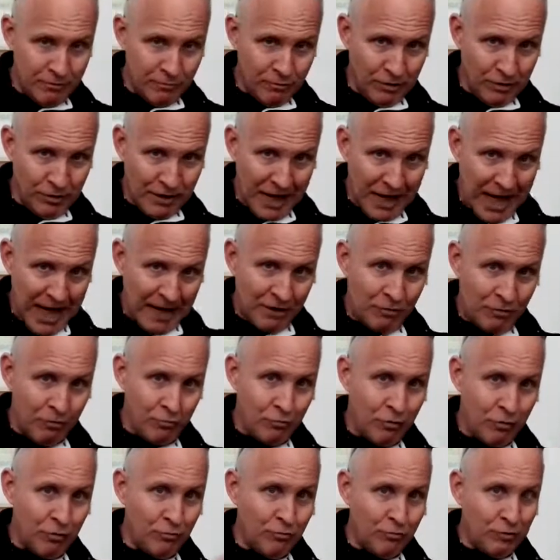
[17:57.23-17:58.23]

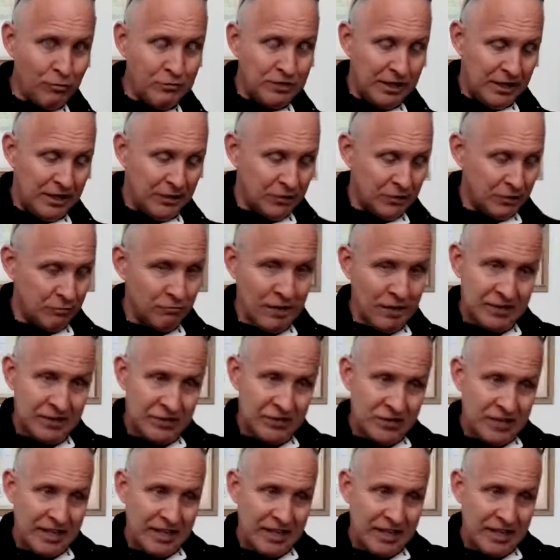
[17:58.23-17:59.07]
lateral rotation, right?